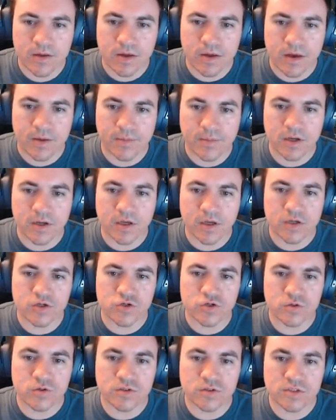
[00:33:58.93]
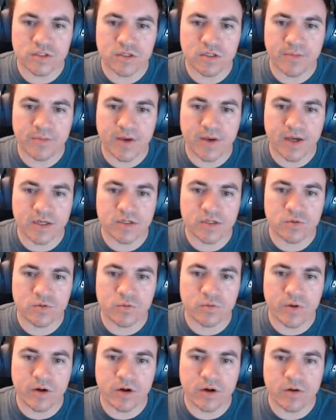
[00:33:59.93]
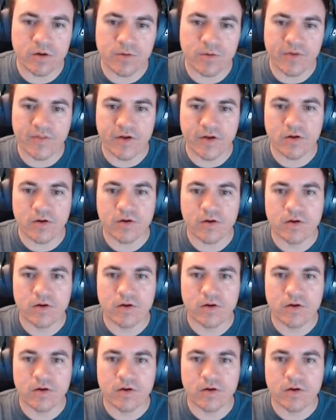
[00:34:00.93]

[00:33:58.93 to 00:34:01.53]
going to Control Z back to right there.